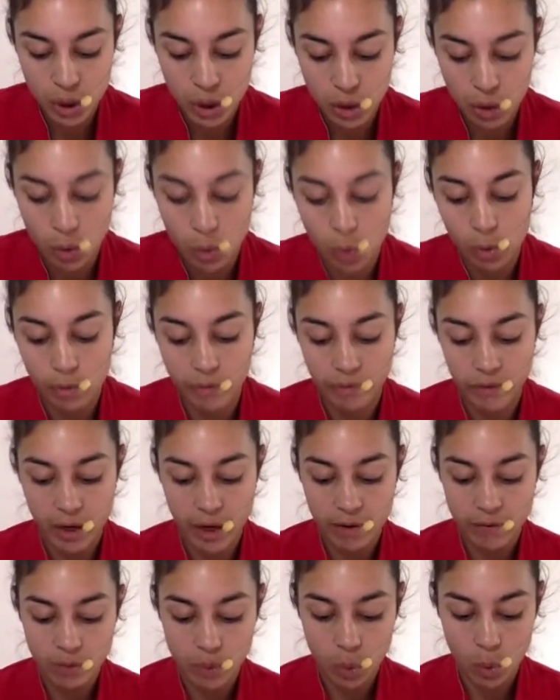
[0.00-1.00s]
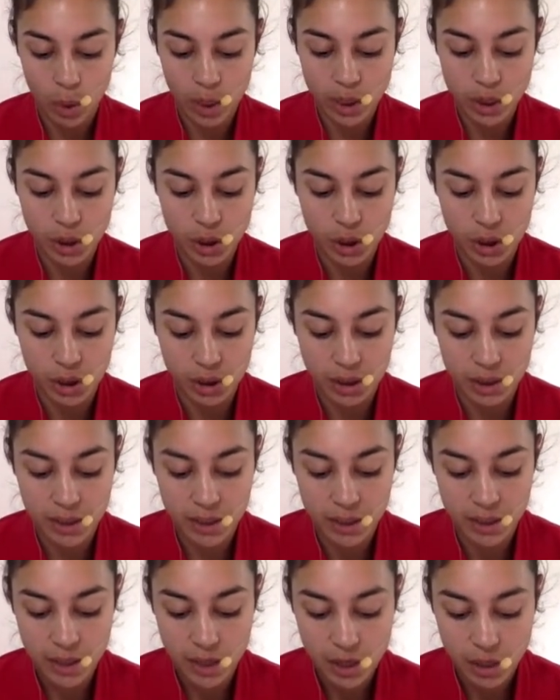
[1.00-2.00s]
and all 5
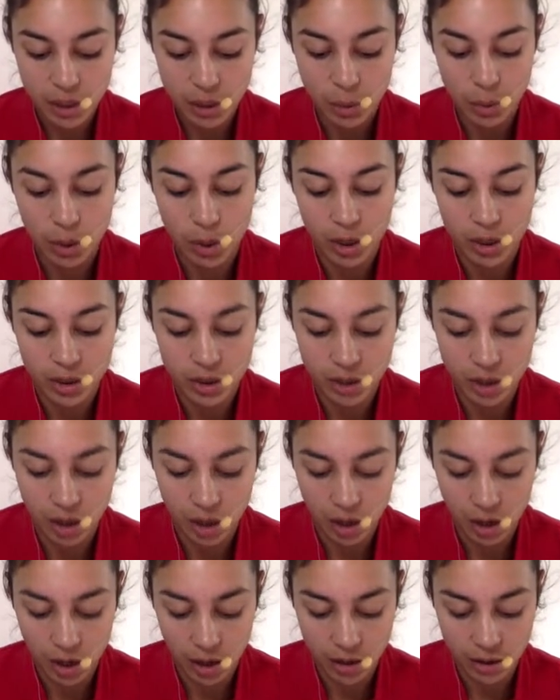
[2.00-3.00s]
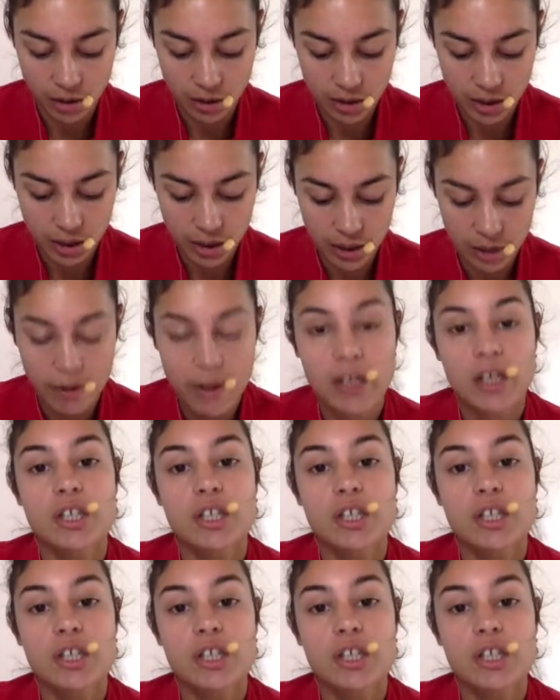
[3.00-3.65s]
questions you are to answer.